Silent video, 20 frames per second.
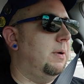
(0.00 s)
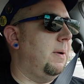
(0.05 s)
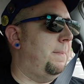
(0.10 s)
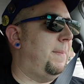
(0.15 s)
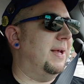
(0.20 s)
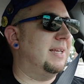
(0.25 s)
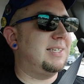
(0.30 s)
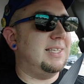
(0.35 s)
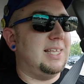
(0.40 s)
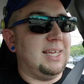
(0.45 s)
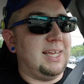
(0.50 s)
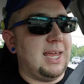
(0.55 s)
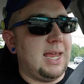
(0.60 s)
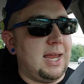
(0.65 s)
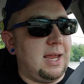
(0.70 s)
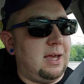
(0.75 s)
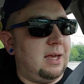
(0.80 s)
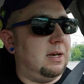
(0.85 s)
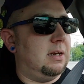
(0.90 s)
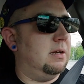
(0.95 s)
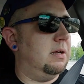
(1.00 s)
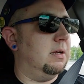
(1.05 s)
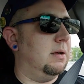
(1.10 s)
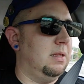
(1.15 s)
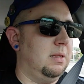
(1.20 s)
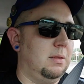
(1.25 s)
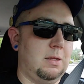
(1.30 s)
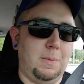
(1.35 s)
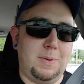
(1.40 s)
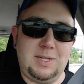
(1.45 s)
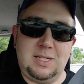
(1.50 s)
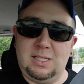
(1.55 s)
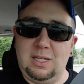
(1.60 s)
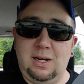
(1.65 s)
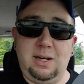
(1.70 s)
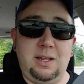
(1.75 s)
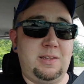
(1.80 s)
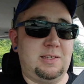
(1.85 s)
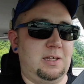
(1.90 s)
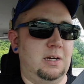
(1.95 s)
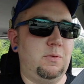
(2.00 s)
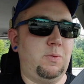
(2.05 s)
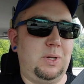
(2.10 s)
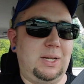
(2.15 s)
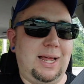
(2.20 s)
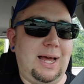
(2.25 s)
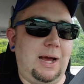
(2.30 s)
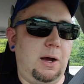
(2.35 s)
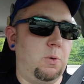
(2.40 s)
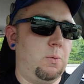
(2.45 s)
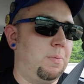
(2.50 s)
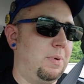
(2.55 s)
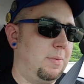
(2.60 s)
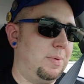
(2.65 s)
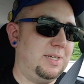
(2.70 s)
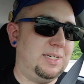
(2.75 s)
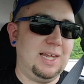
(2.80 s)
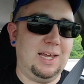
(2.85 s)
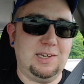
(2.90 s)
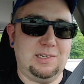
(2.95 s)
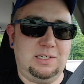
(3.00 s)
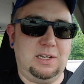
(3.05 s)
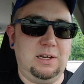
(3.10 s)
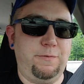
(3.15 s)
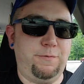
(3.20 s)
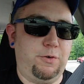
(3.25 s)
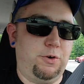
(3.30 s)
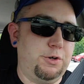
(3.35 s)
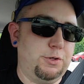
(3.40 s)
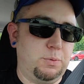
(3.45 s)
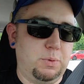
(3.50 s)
best they can, and the rest that it's going to allow, maybe testing first,